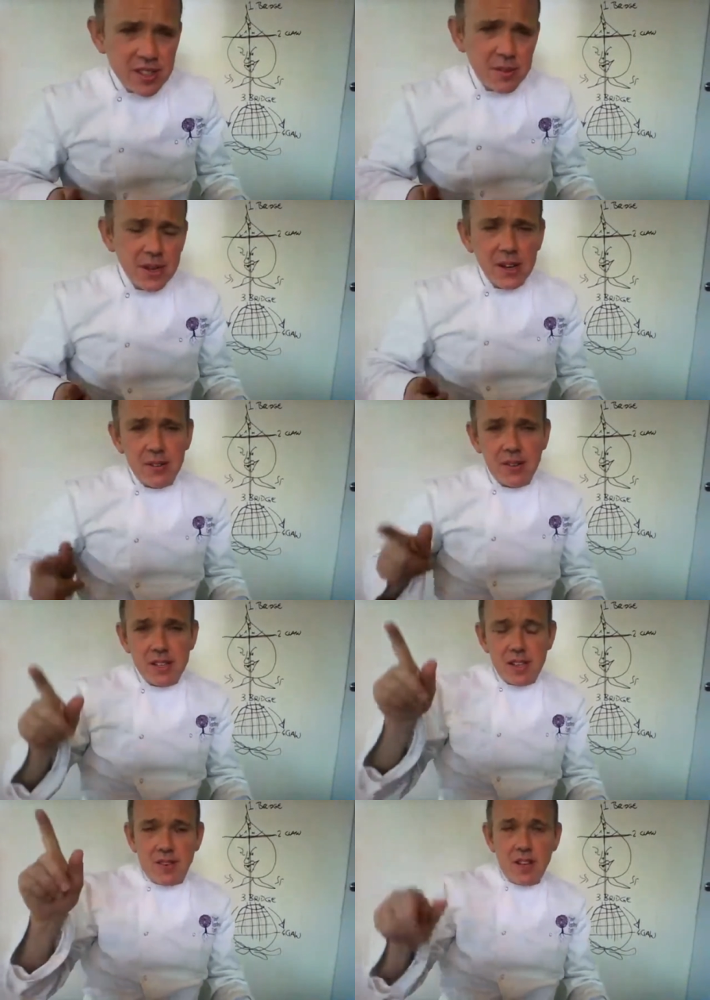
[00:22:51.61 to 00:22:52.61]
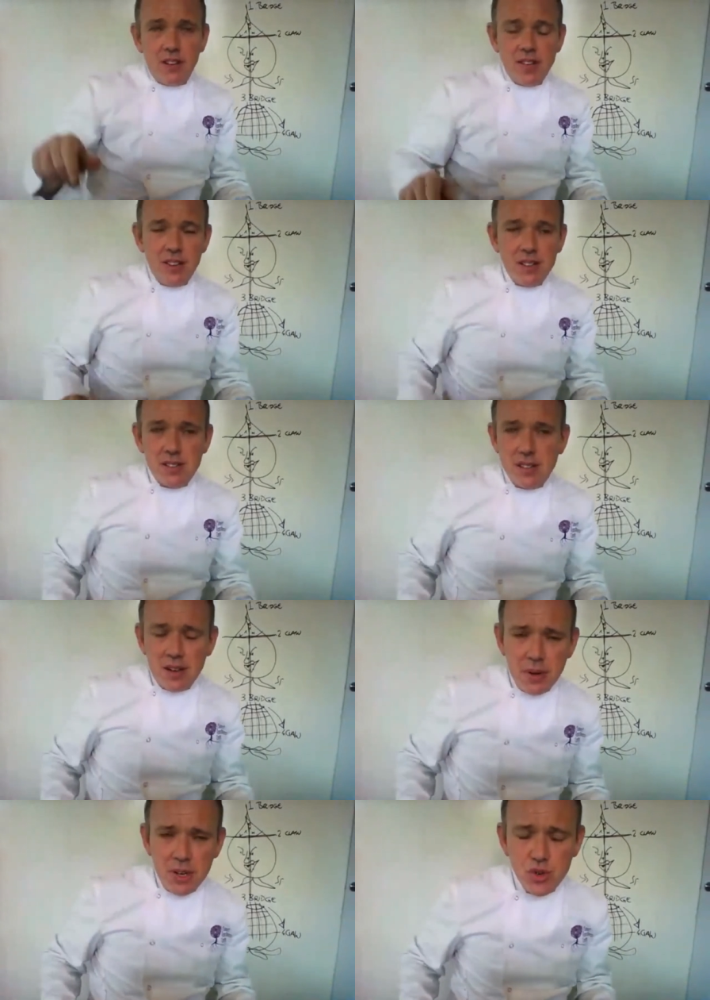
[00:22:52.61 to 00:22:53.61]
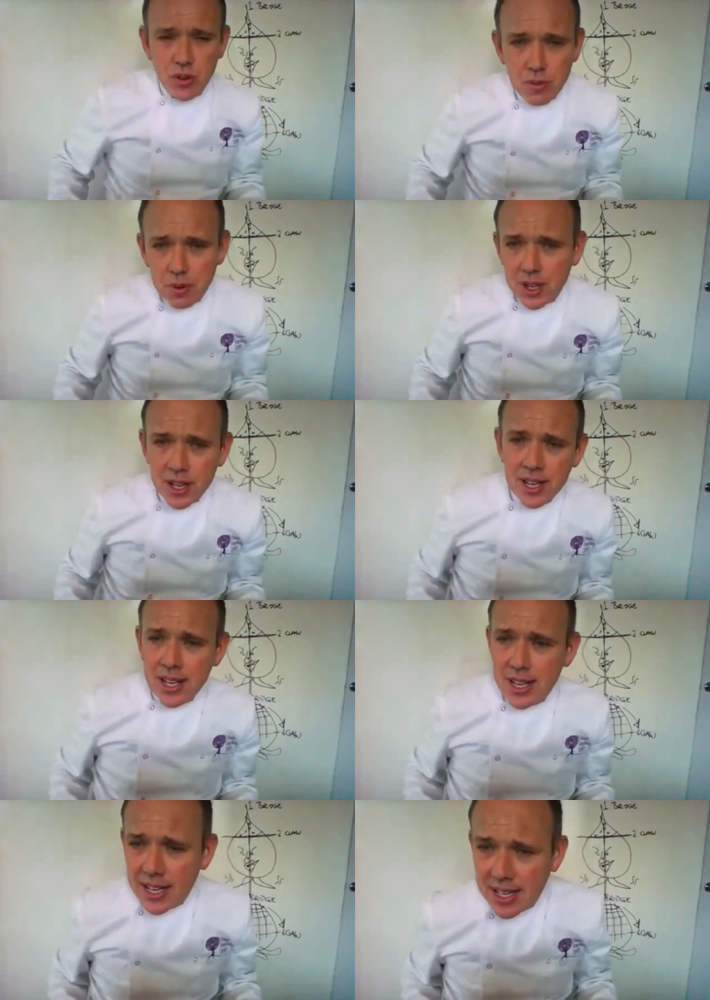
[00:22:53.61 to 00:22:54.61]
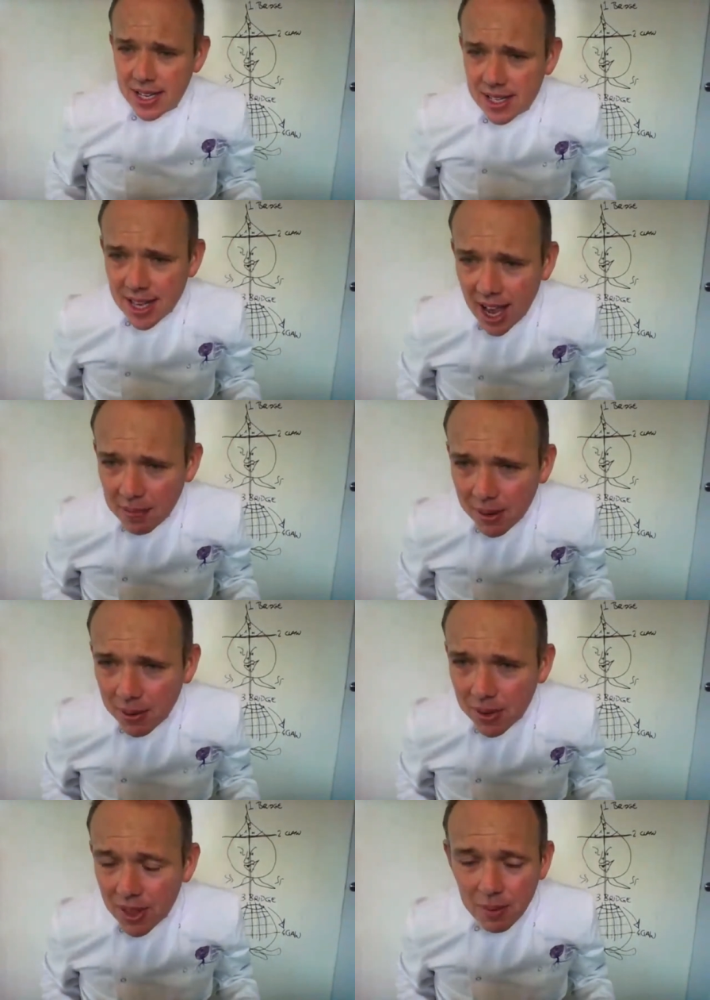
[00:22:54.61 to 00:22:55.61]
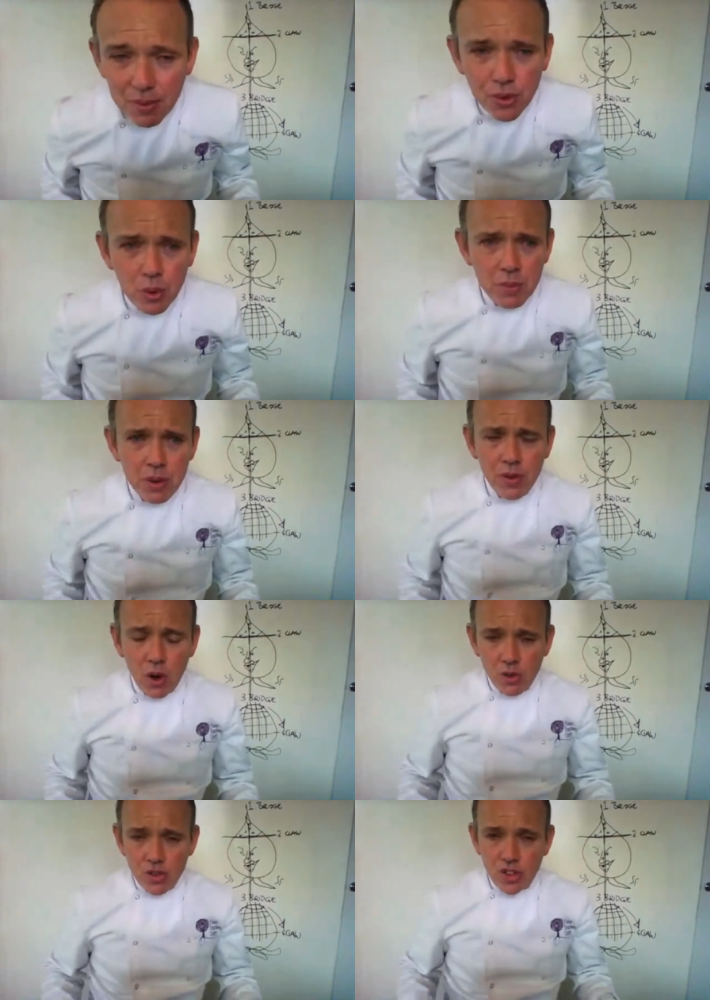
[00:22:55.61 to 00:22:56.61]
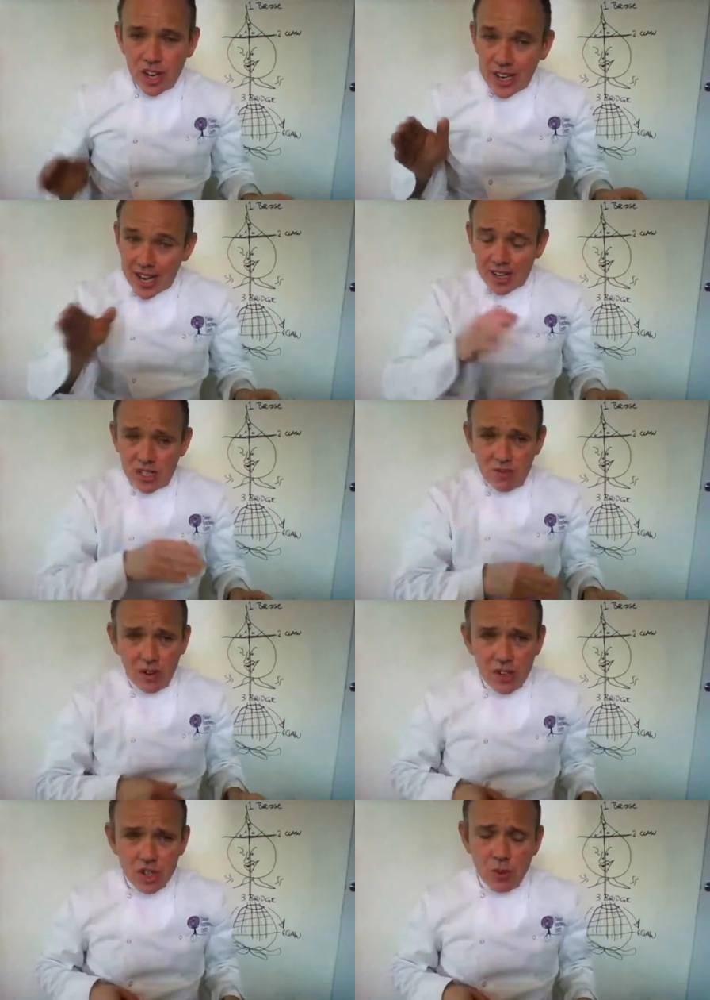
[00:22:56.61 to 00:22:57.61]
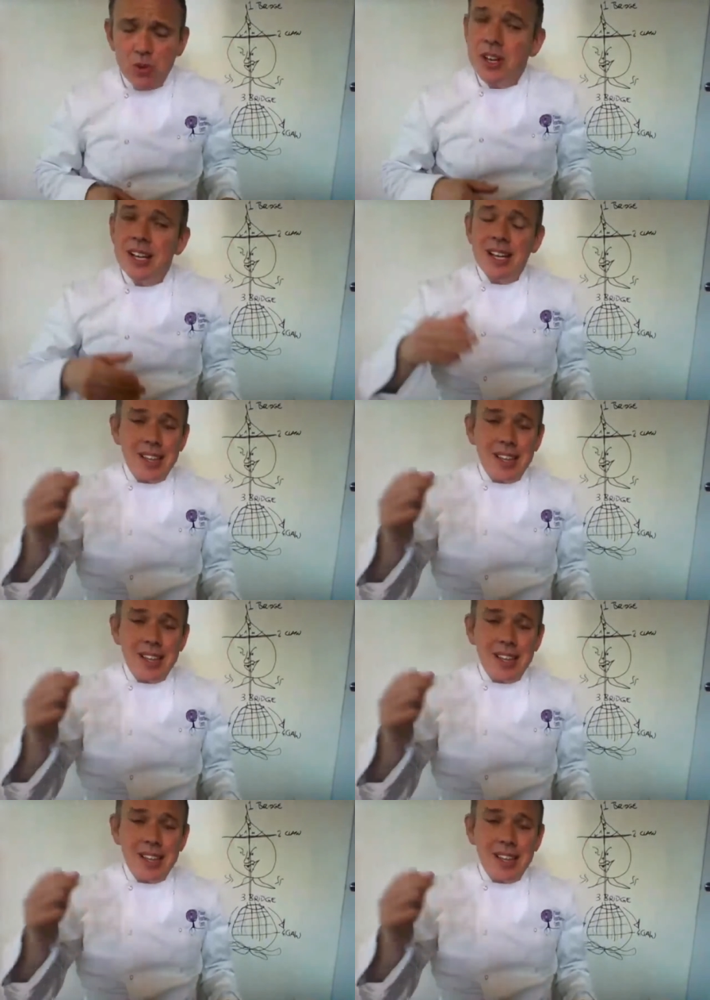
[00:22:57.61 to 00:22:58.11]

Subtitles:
So let's have a look down the side, make sure everybody is happy with that before we move on to the next of our vegetables.